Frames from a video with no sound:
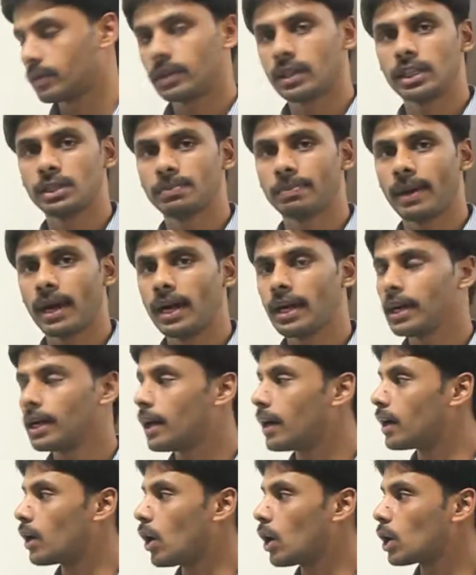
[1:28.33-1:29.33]
this part,
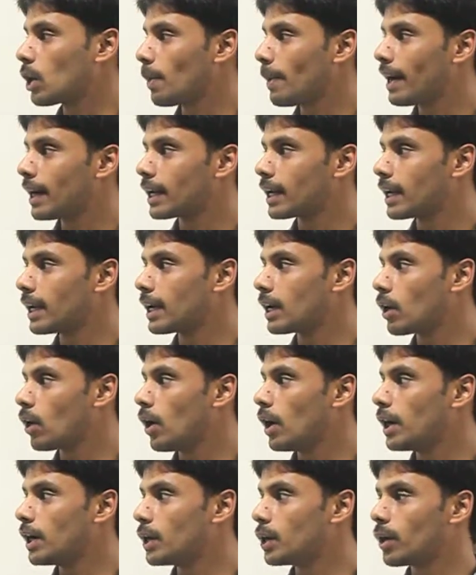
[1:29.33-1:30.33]
and automatically
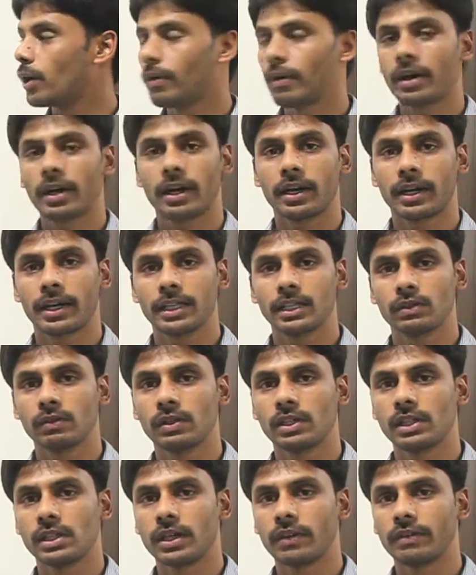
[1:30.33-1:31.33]
call into our
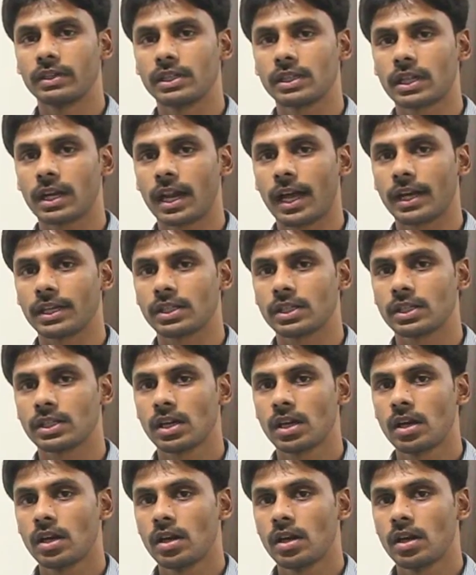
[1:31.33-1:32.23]
RESTful service class.